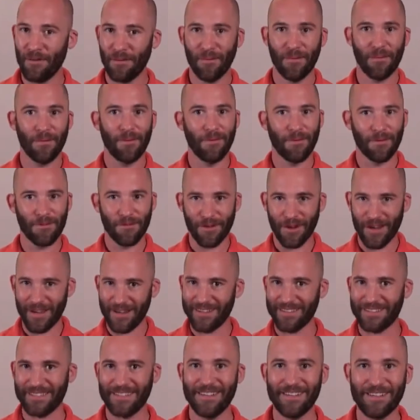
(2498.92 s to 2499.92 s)
We're
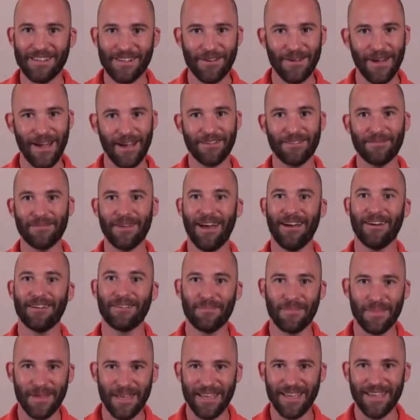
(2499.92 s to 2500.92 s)
trying to teach you how
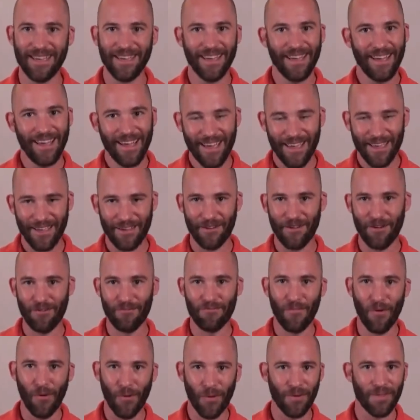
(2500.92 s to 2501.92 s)
to be,
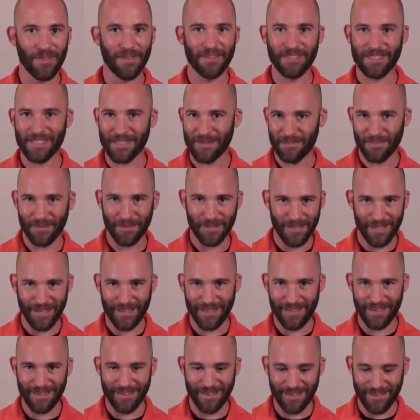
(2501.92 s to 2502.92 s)
more than
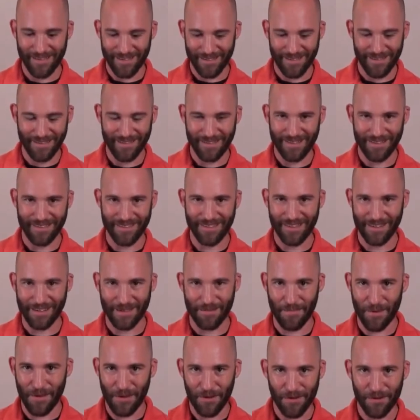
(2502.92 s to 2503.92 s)
simply the
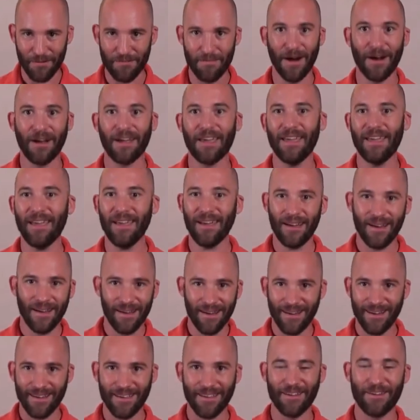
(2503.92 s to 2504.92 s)
computer monkey,
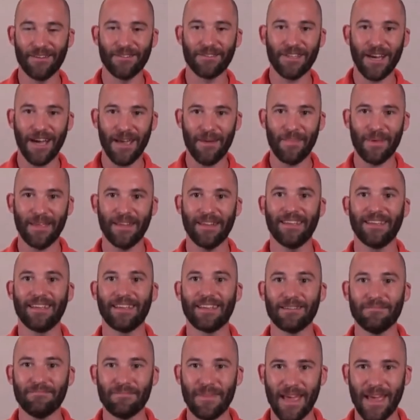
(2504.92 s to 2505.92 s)
typing
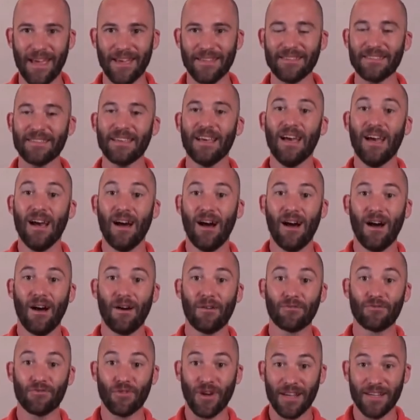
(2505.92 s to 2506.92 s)
in commands.
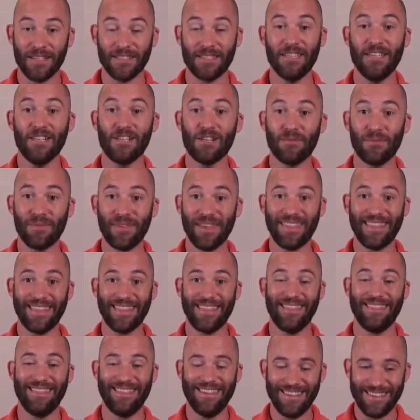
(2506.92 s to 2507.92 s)
We're trying to teach you
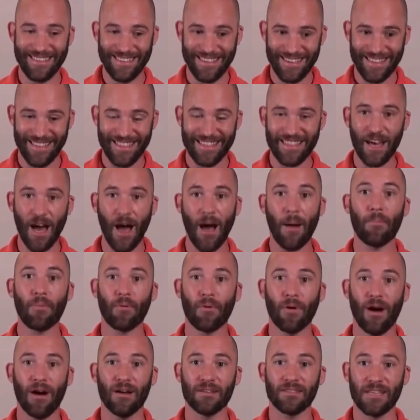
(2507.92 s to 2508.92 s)
the thought
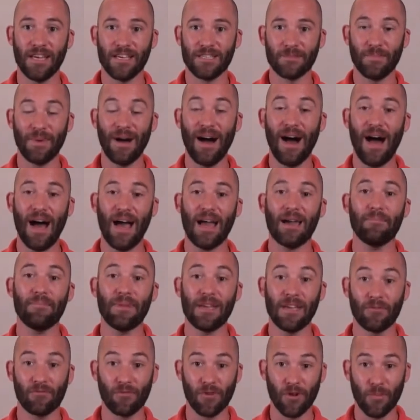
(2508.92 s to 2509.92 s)
process behind
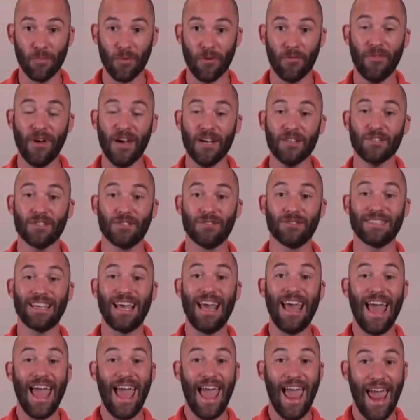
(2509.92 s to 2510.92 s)
being real professionals.
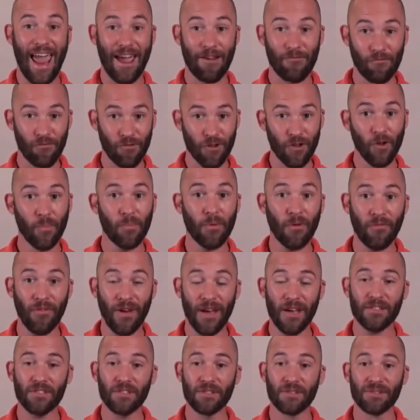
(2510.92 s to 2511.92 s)
And real
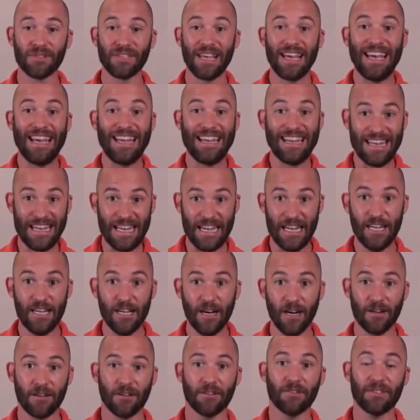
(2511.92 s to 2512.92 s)
professionals need
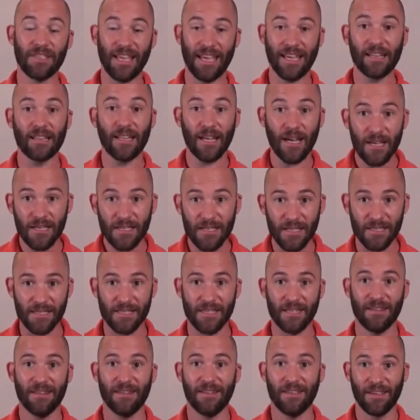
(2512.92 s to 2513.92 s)
to understand
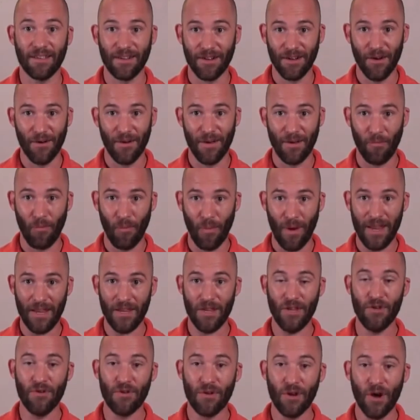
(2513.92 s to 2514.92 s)
licensing.
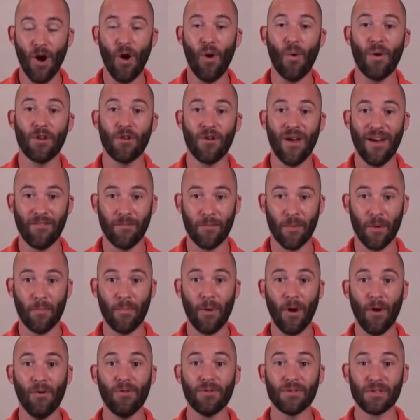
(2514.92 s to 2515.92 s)
When you go and you have a
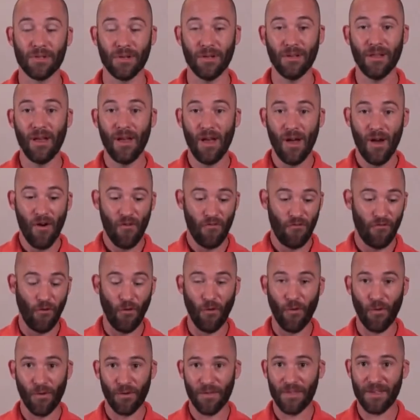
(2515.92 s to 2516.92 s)
proposal
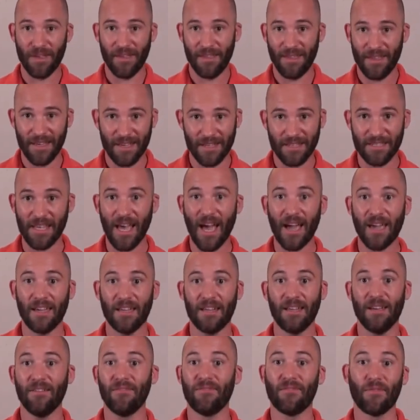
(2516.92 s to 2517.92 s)
for the
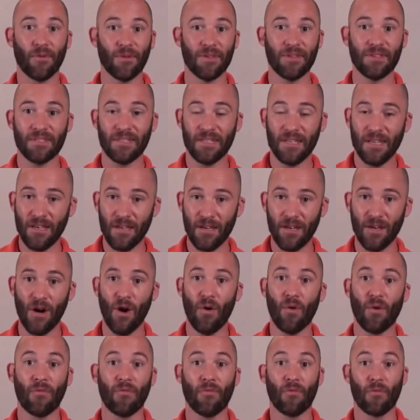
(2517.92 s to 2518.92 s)
executive, for the
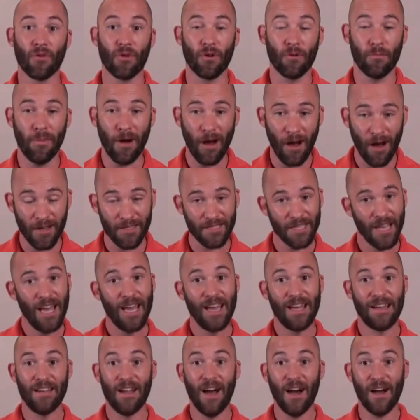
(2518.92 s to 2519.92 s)
CEO, or for your boss,
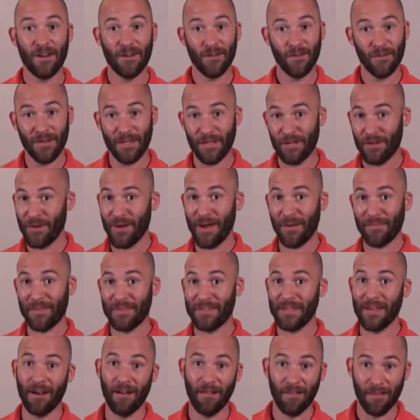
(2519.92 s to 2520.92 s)
not only do you have
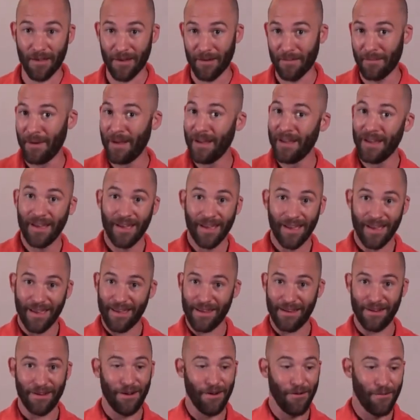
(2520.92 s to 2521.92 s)
to tell them
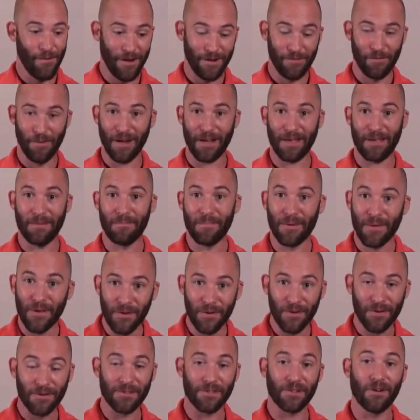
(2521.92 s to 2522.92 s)
what
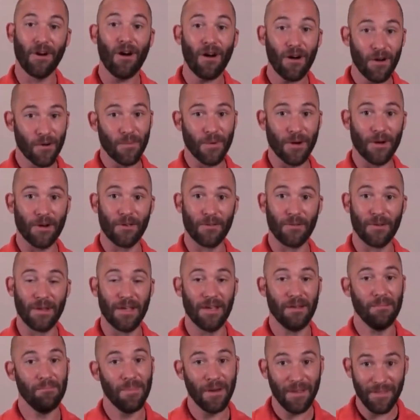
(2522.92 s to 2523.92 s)
computers and hardware you
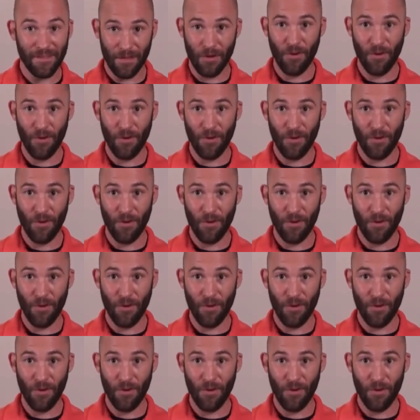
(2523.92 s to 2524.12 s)
need, but